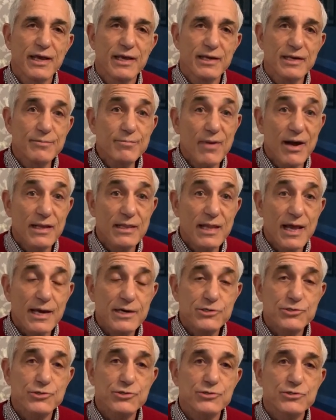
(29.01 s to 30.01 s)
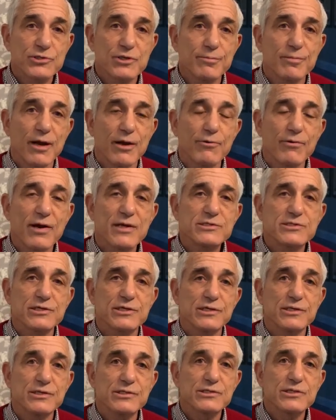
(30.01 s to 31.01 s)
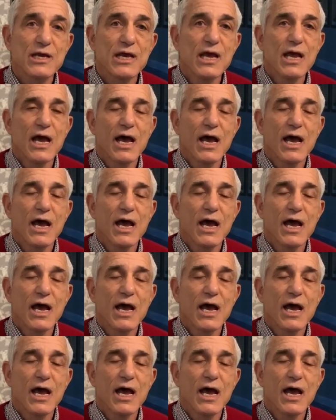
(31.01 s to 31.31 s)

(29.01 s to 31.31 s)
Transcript: And in my lectures to my residents,